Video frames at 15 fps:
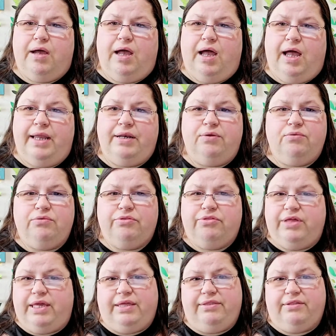I don't
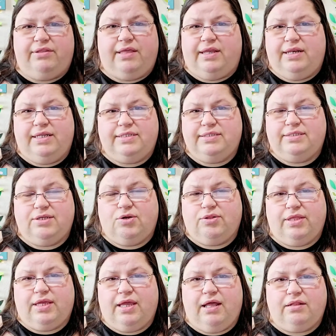think that that
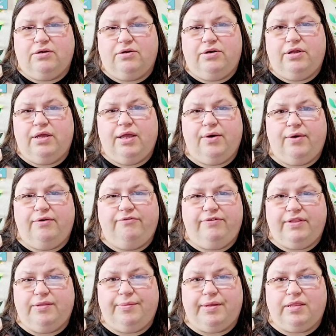necessarily colored how I
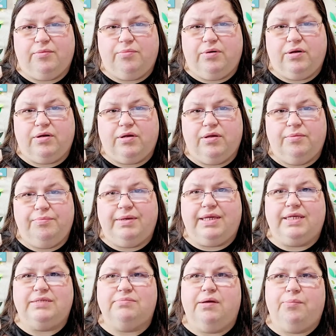feel about the book
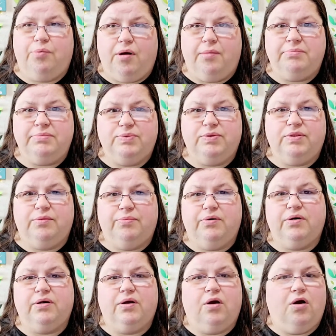because my problems with the
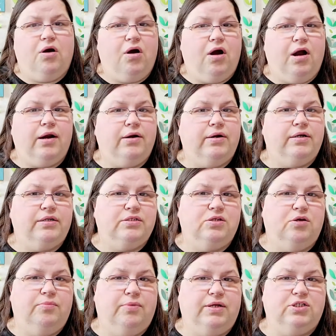book aren't
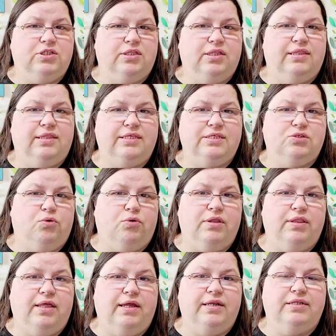so much that the
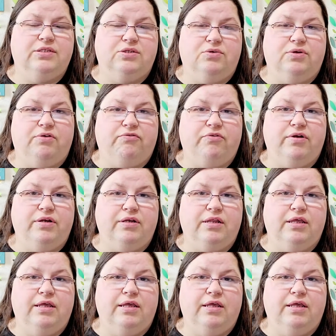storyline is so different